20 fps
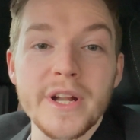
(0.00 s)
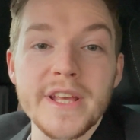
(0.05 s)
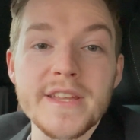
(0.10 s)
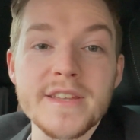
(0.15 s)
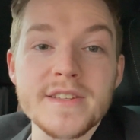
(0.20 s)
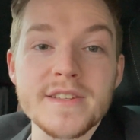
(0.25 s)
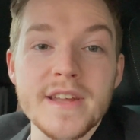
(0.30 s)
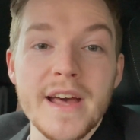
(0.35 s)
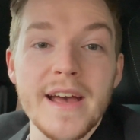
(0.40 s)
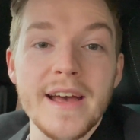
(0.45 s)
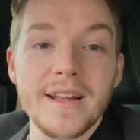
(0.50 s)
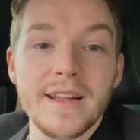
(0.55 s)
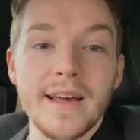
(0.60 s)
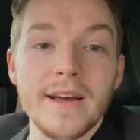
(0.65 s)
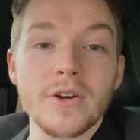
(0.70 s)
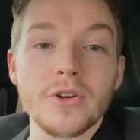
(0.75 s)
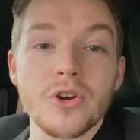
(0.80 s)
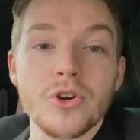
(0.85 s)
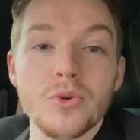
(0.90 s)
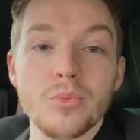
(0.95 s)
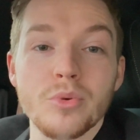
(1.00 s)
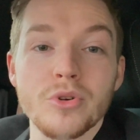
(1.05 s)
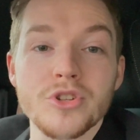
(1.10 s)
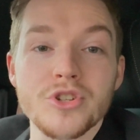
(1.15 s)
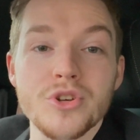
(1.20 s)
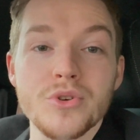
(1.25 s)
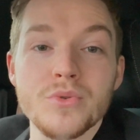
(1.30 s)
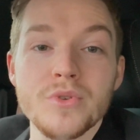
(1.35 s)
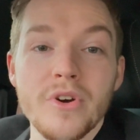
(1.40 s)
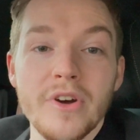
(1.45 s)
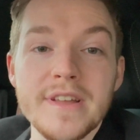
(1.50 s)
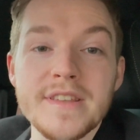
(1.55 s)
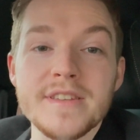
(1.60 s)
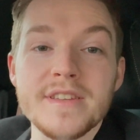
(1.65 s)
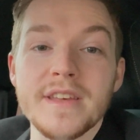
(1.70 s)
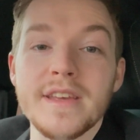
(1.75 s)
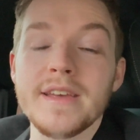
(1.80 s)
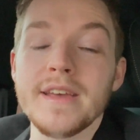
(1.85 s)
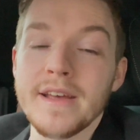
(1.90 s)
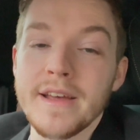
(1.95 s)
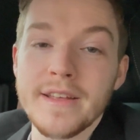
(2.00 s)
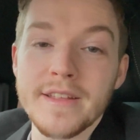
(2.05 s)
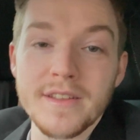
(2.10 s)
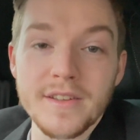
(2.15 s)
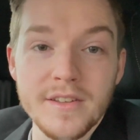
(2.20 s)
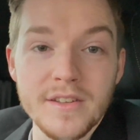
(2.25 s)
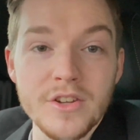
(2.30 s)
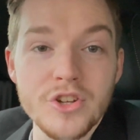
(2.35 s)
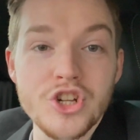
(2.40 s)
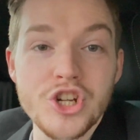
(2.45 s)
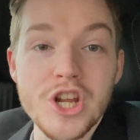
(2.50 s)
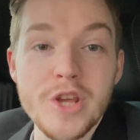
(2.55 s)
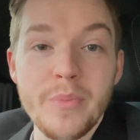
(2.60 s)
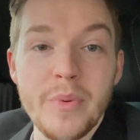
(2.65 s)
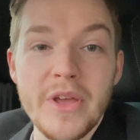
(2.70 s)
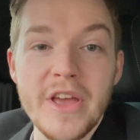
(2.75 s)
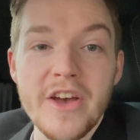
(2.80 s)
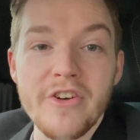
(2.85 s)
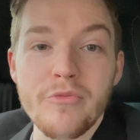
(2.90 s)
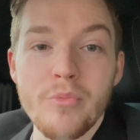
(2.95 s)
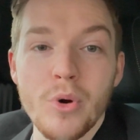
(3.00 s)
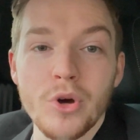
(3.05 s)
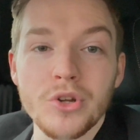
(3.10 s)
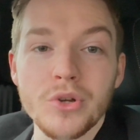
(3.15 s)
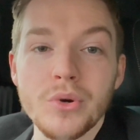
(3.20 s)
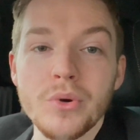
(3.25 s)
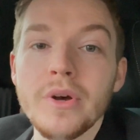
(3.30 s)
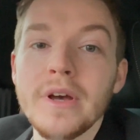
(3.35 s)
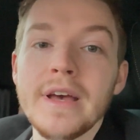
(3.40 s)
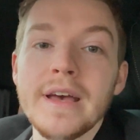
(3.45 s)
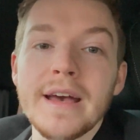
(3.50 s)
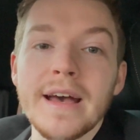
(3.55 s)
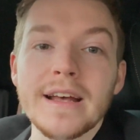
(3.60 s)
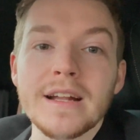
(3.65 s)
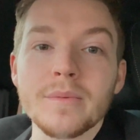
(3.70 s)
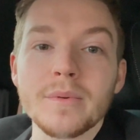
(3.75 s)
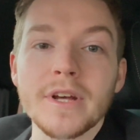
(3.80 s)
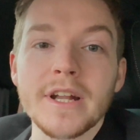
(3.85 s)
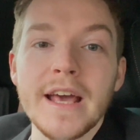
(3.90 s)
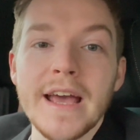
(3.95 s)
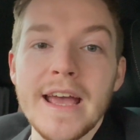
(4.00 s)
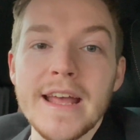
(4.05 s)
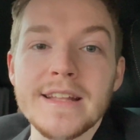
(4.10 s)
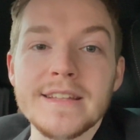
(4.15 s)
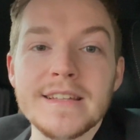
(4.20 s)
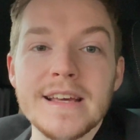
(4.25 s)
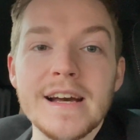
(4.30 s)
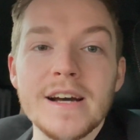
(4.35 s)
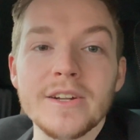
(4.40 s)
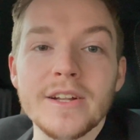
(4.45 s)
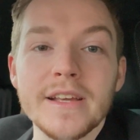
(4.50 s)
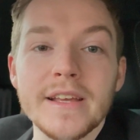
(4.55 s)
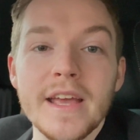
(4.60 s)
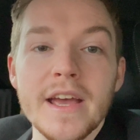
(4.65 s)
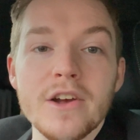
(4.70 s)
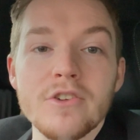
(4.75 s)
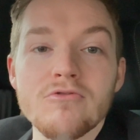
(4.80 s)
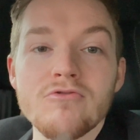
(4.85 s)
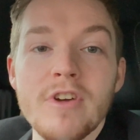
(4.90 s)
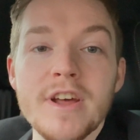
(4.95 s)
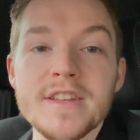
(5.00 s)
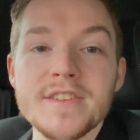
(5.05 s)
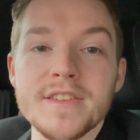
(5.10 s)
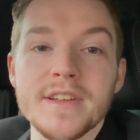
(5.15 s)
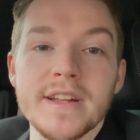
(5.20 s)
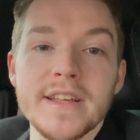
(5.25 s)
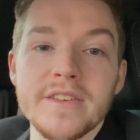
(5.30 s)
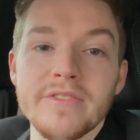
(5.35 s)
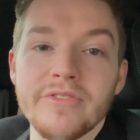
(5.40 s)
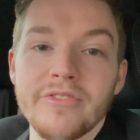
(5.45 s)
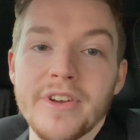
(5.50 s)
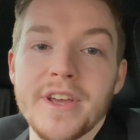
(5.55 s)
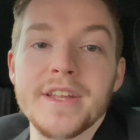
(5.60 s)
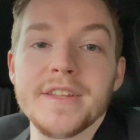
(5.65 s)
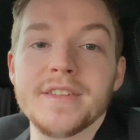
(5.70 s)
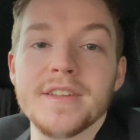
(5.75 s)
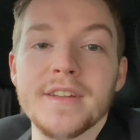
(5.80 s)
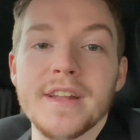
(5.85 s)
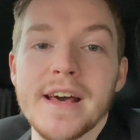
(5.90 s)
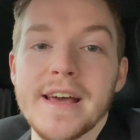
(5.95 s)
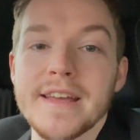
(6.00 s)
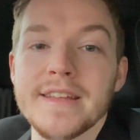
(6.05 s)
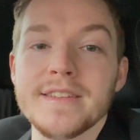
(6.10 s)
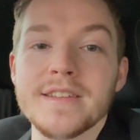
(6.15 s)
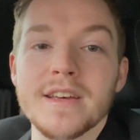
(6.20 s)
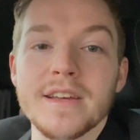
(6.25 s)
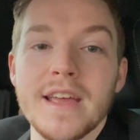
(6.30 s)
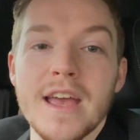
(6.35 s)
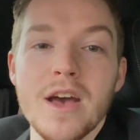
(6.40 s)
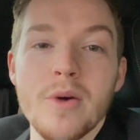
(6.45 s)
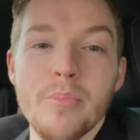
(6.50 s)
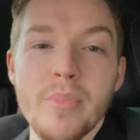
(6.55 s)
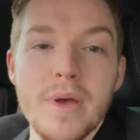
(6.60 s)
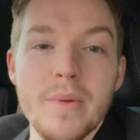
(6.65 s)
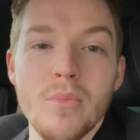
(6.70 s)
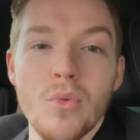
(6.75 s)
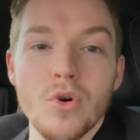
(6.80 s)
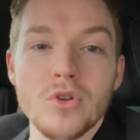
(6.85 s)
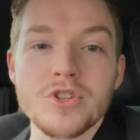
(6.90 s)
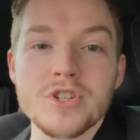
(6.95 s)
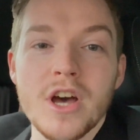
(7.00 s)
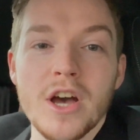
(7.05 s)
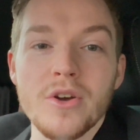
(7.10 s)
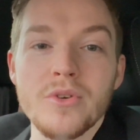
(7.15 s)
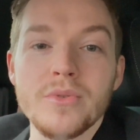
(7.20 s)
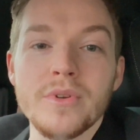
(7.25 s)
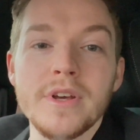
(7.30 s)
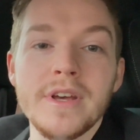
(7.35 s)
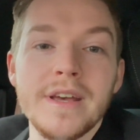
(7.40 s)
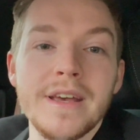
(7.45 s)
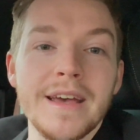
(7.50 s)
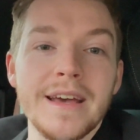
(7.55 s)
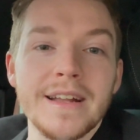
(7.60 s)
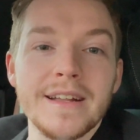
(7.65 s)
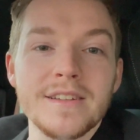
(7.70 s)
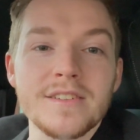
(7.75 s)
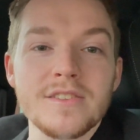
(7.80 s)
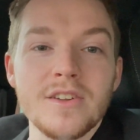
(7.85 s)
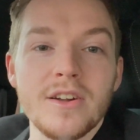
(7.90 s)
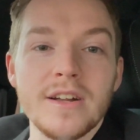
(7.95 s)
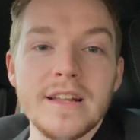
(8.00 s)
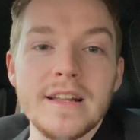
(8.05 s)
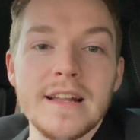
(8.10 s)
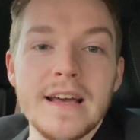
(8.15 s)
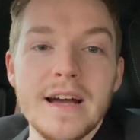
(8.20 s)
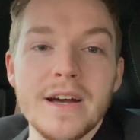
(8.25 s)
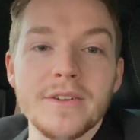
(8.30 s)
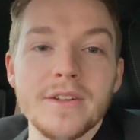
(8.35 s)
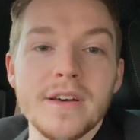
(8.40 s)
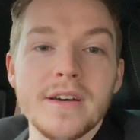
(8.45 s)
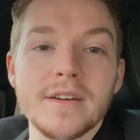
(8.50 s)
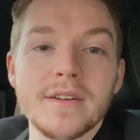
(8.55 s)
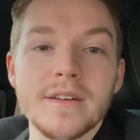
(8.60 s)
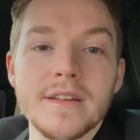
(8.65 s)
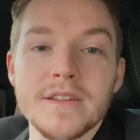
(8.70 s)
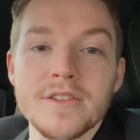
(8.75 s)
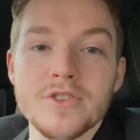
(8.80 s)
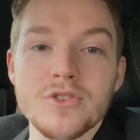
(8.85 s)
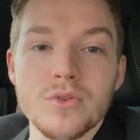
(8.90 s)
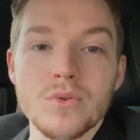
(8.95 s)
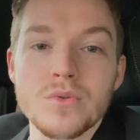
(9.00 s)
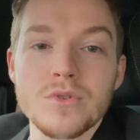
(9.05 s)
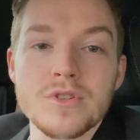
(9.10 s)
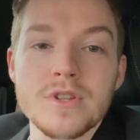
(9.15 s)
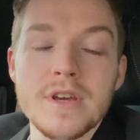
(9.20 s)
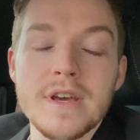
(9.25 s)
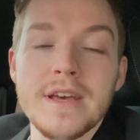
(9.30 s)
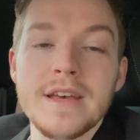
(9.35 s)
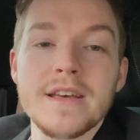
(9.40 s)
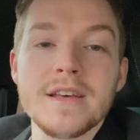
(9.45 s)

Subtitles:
Seat Leon Cupra 290. This is a GPF model and I'm going to head down and get a Res Delete fitted today to get a bit more tone and a slightly louder exhaust.